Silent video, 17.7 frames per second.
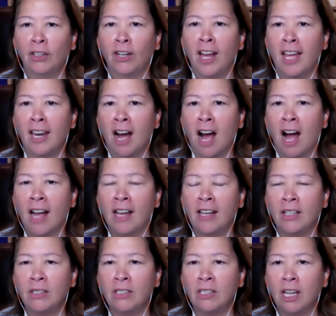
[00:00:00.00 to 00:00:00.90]
head high
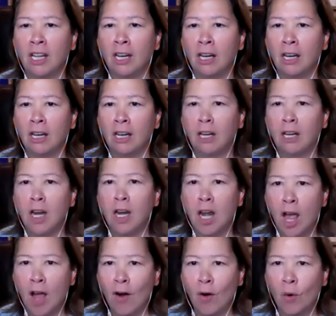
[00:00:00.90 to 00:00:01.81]
and said
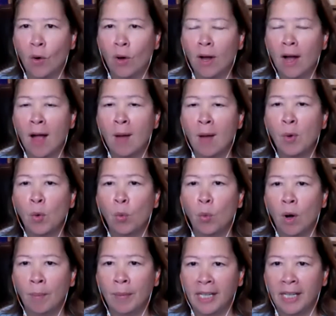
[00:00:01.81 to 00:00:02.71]
no i'm a
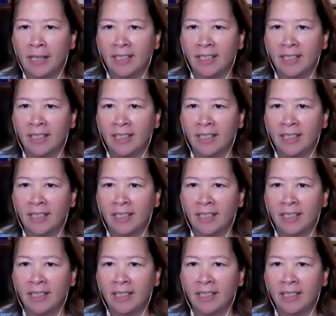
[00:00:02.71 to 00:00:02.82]
woman